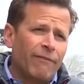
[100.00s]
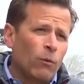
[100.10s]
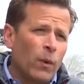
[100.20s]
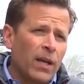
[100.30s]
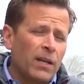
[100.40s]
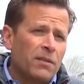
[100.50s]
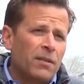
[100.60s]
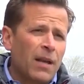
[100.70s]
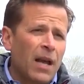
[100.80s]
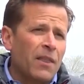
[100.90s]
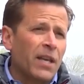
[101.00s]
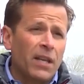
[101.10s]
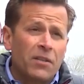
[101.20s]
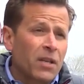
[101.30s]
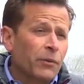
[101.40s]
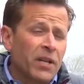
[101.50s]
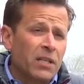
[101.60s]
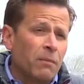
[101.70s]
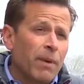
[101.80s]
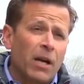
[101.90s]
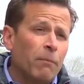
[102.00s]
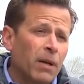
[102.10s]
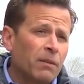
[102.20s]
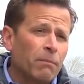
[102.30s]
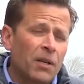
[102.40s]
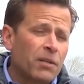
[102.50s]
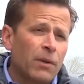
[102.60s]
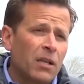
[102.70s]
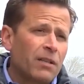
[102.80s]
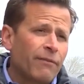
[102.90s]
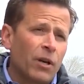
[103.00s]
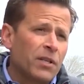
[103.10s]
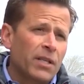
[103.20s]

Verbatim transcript: different ways. I think it is increasing better bus, bus routes for our